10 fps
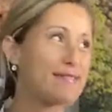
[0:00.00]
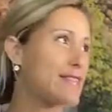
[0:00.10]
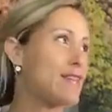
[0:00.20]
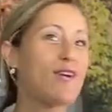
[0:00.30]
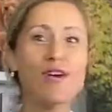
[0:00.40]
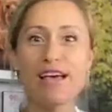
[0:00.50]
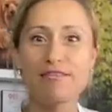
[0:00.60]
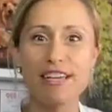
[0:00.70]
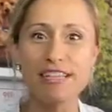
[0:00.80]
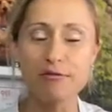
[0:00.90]
We don't have
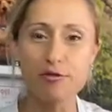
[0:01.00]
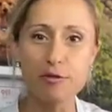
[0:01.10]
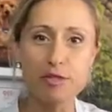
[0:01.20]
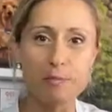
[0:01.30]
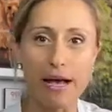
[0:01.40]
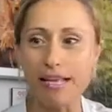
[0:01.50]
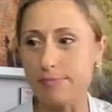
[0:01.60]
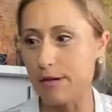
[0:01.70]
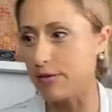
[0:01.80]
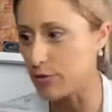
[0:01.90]
any food spots
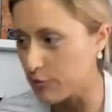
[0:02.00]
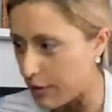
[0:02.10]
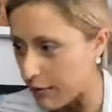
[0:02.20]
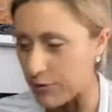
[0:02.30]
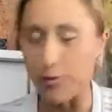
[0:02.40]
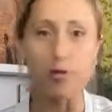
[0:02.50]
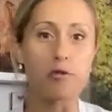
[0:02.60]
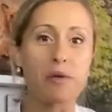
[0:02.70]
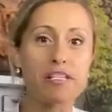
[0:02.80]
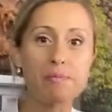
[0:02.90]
because you never know, you
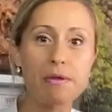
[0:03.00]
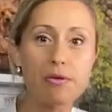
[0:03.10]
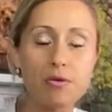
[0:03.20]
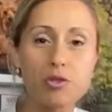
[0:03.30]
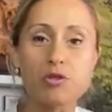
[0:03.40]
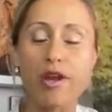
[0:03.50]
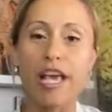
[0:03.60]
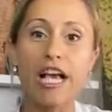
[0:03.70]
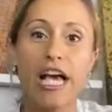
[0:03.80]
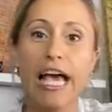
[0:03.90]
may spill your drink.